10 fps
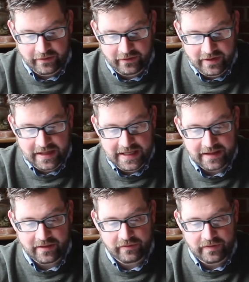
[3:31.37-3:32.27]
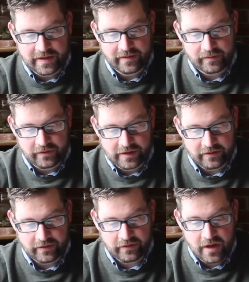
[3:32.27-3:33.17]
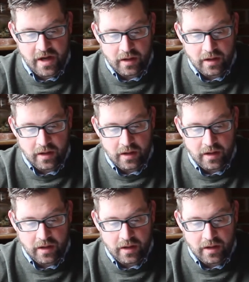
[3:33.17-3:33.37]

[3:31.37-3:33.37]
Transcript: sitting at the feet of Jesus,